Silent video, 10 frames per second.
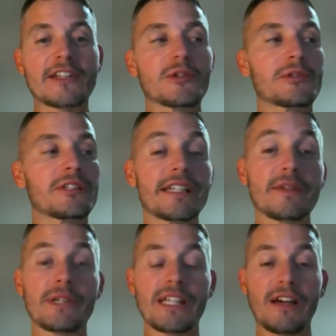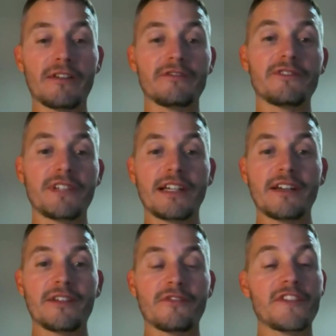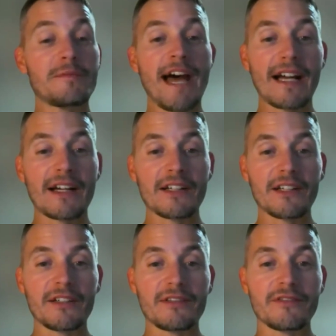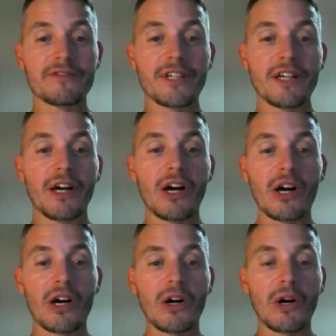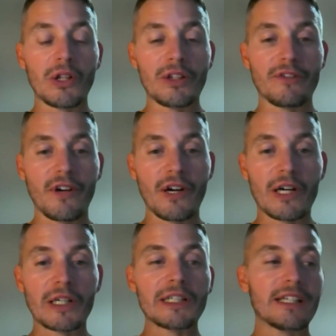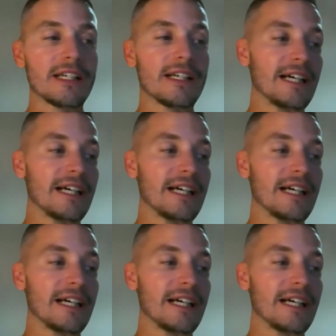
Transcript: And certainly we'd love the feedback of all of our